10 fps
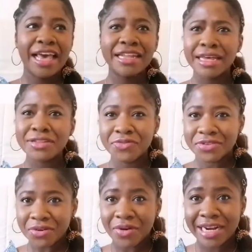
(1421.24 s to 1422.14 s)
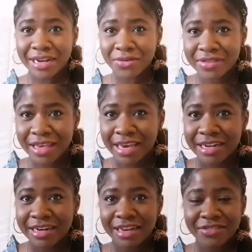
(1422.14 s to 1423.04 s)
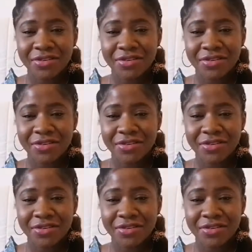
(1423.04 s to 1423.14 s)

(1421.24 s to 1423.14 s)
And then, you know, when I looked again and I